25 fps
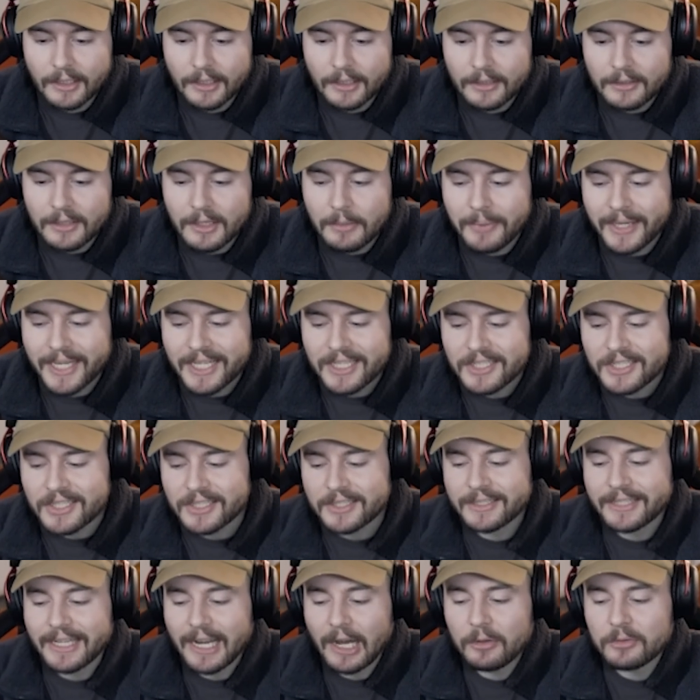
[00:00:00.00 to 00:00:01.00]
The
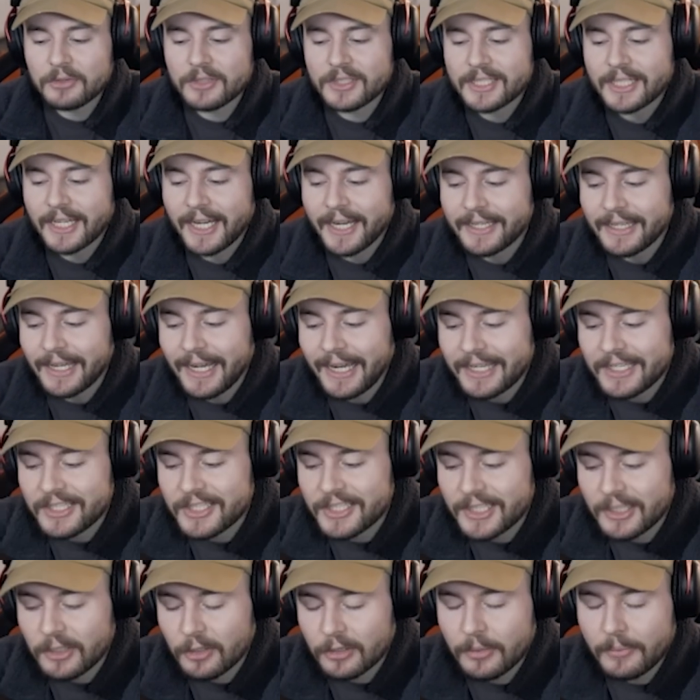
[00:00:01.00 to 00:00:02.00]
biggest downside I
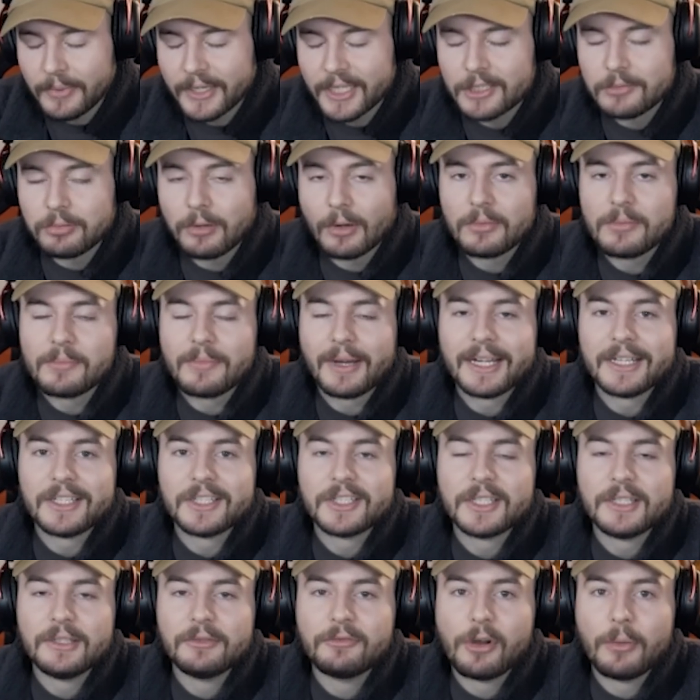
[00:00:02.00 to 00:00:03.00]
see, or the biggest problem I
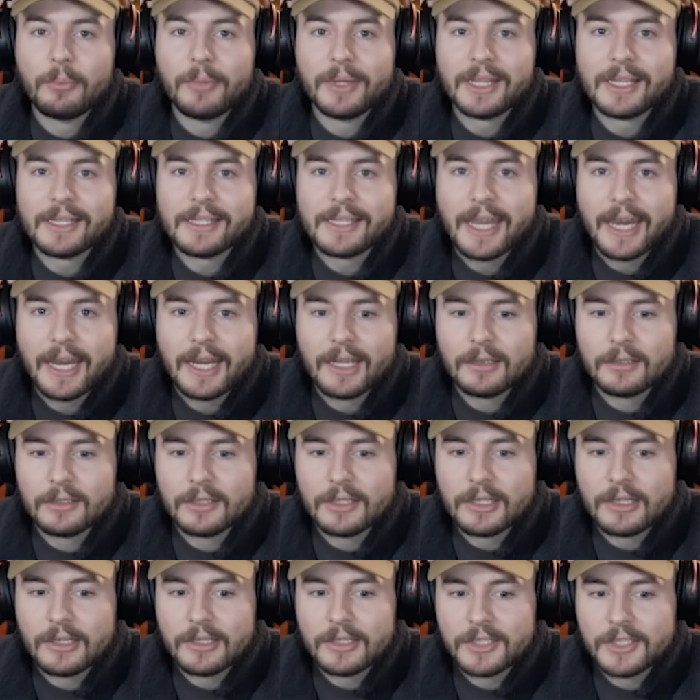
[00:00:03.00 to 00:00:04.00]
see for mid lane Kayle,
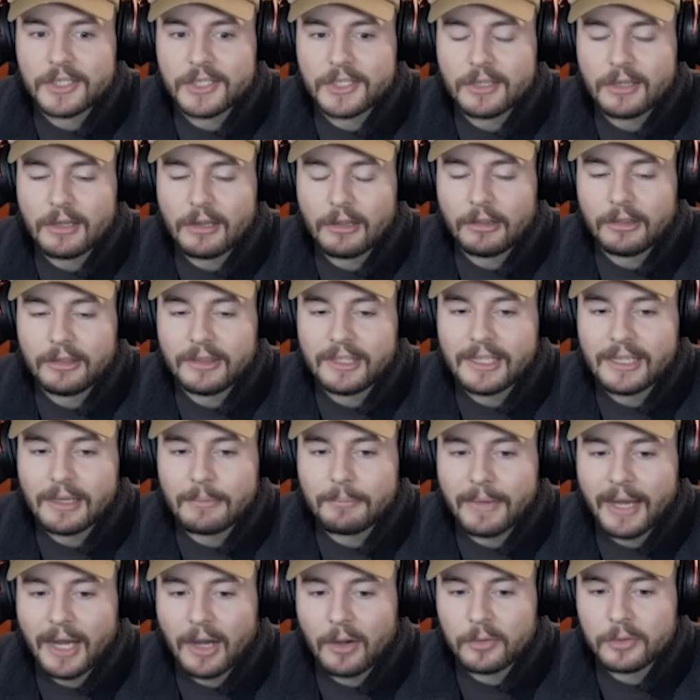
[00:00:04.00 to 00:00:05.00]
is the
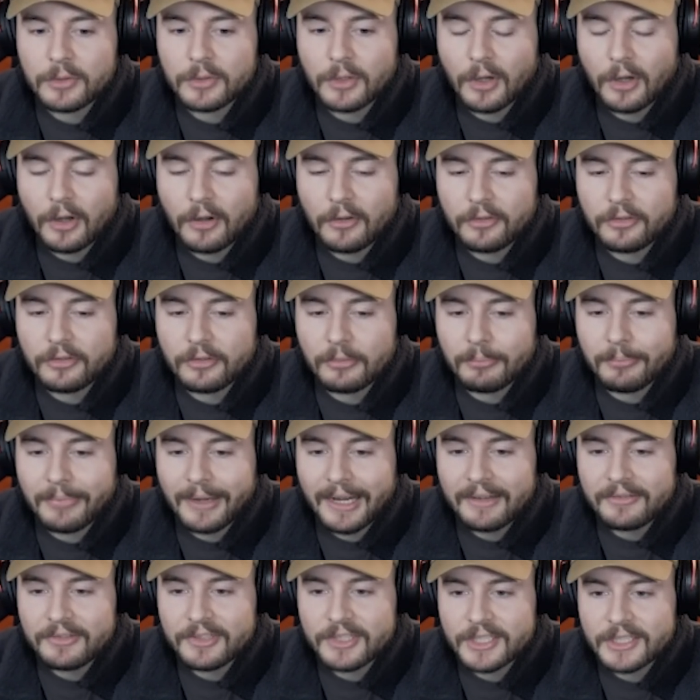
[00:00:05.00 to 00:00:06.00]
amount of
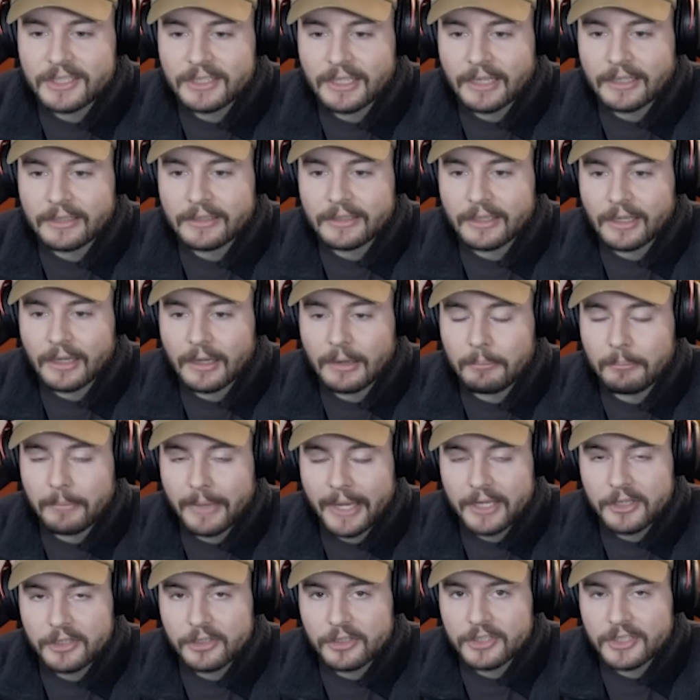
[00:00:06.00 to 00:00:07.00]
buffs that
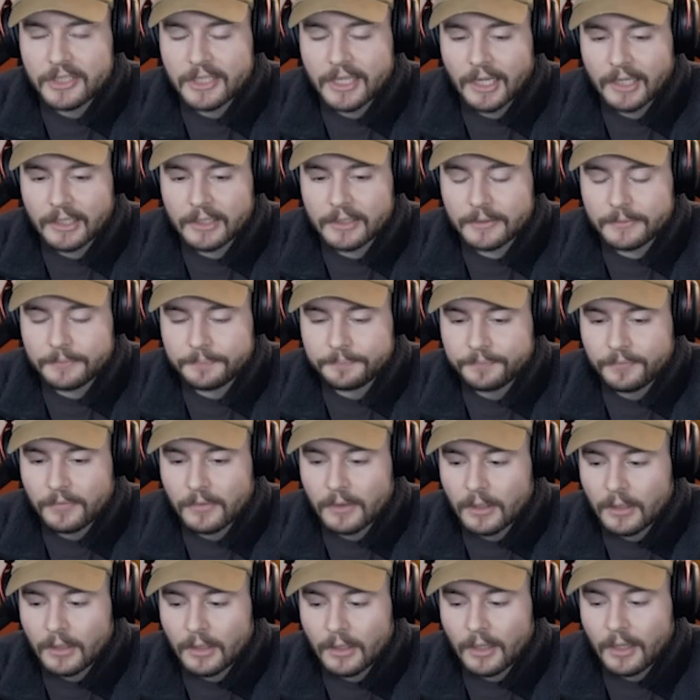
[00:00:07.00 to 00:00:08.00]
mages got.
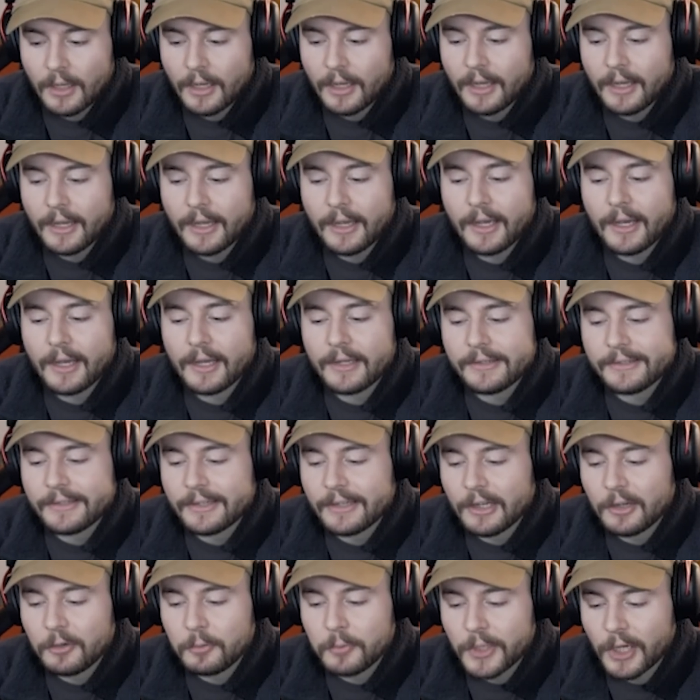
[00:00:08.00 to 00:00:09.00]
And
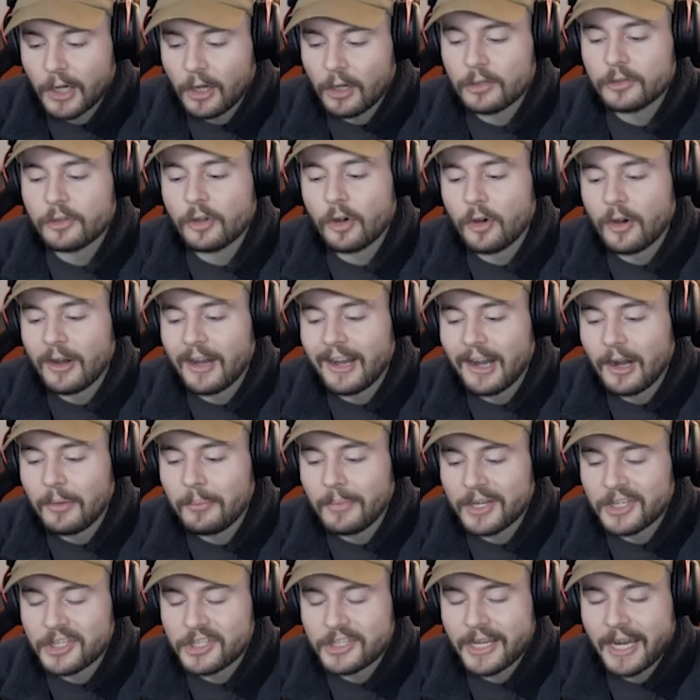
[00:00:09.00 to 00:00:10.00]
we all know how
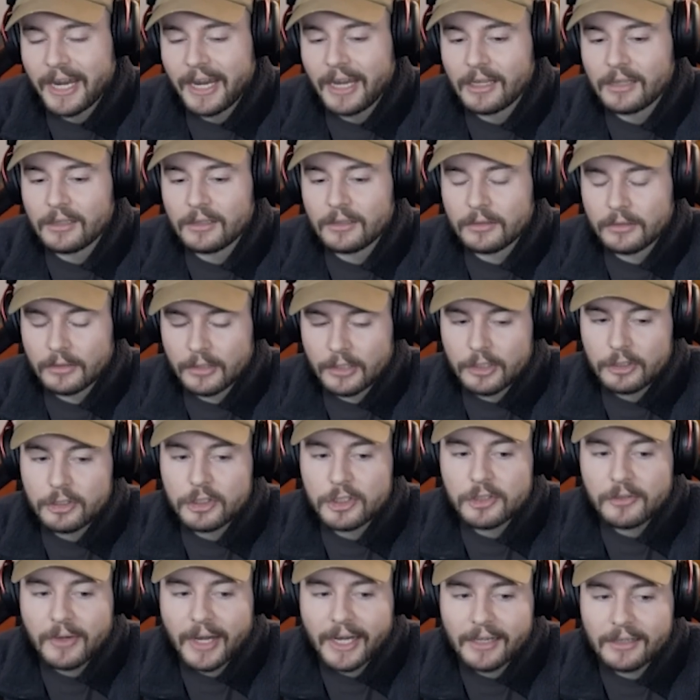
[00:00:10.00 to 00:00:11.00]
much Kayle
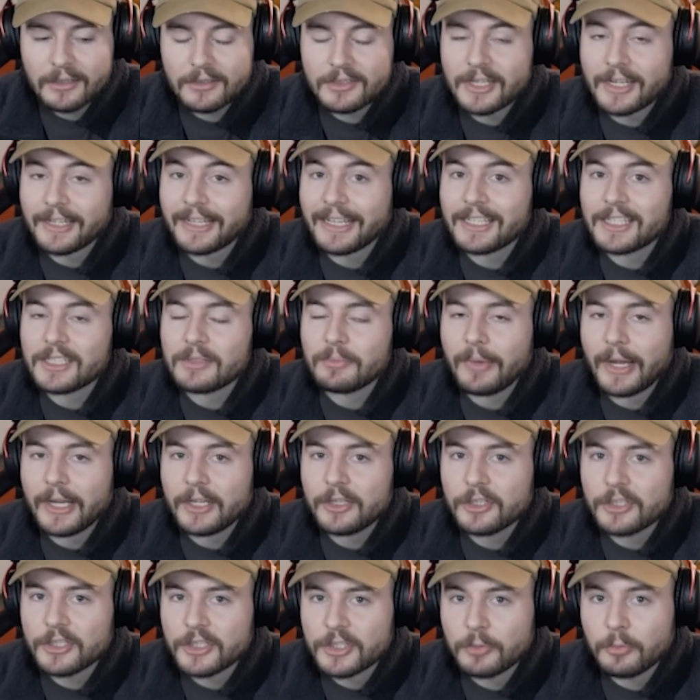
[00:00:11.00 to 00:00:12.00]
struggles against
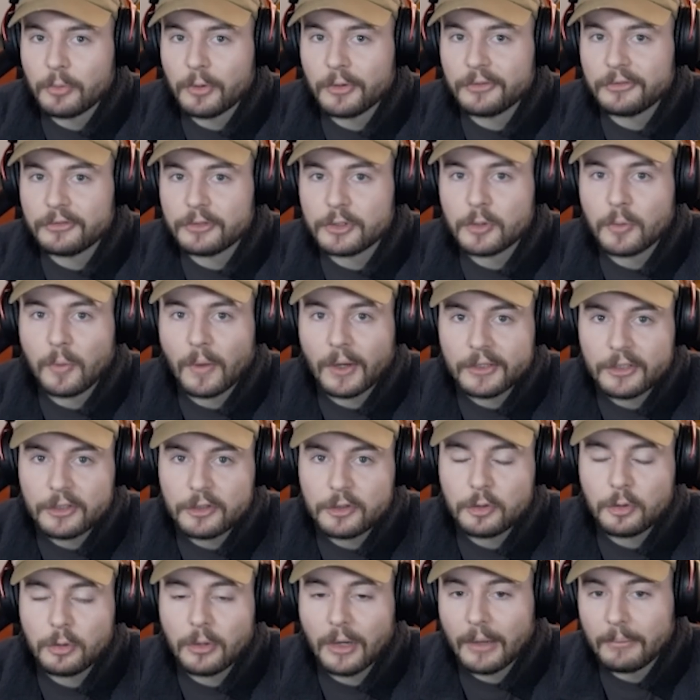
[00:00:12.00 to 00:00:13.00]
mages with
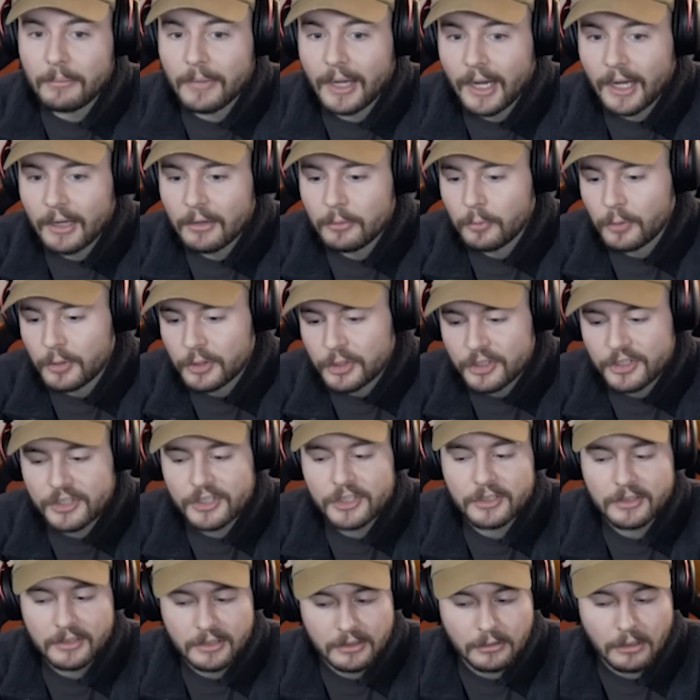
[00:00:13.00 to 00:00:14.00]
22 MR, which
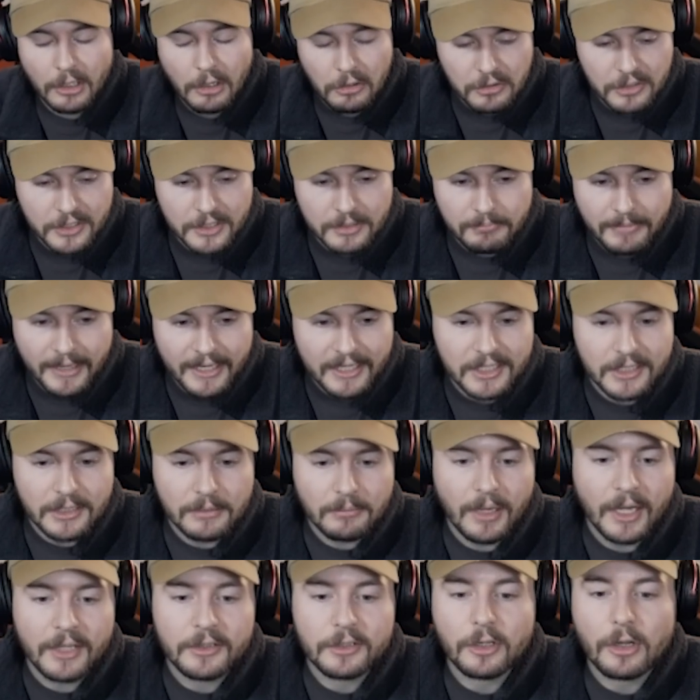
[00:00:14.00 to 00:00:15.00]
is the lowest base
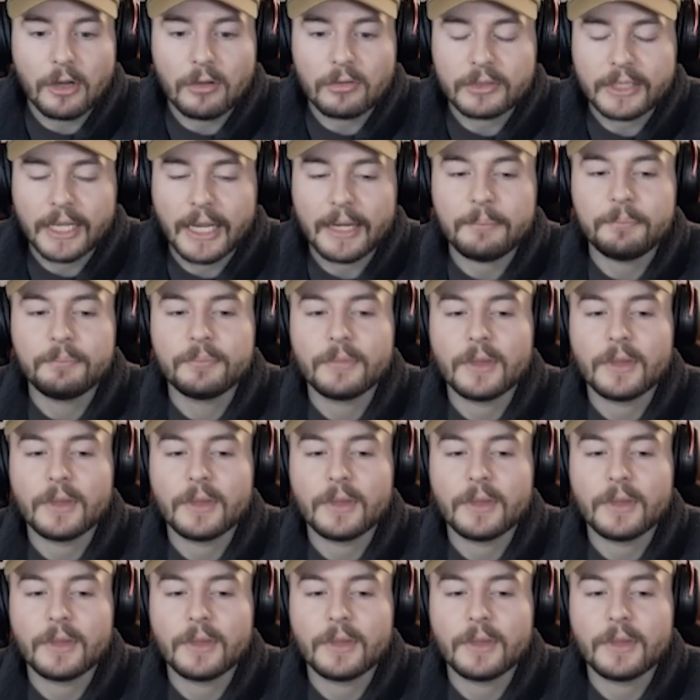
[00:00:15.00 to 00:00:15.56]
MR in the whole game.